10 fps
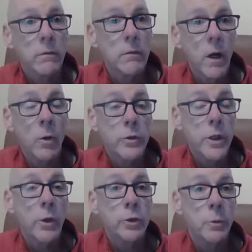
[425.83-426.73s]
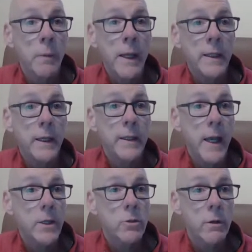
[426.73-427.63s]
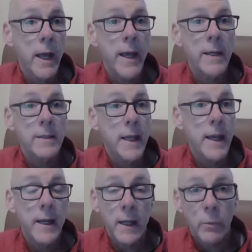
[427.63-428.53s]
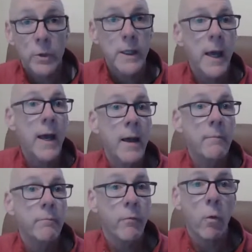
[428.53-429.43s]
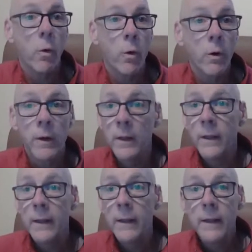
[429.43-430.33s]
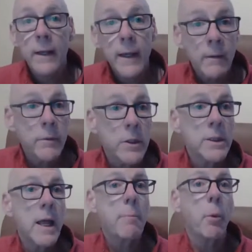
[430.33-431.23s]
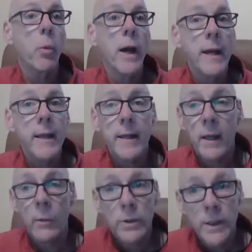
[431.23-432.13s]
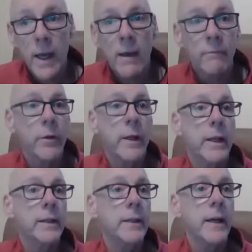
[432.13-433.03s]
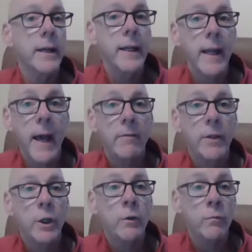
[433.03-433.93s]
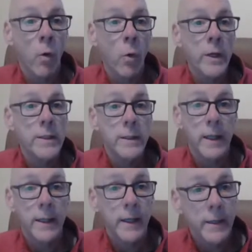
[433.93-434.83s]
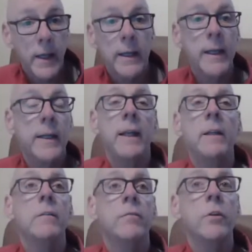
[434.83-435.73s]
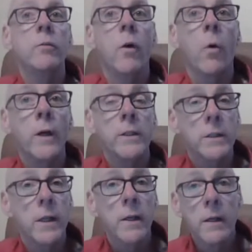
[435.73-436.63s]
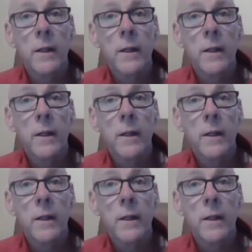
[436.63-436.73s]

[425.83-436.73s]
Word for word: on social media yesterday saying it was time for him to step away. It was time for Kentucky to have a new voice, that Kentucky needed a new voice.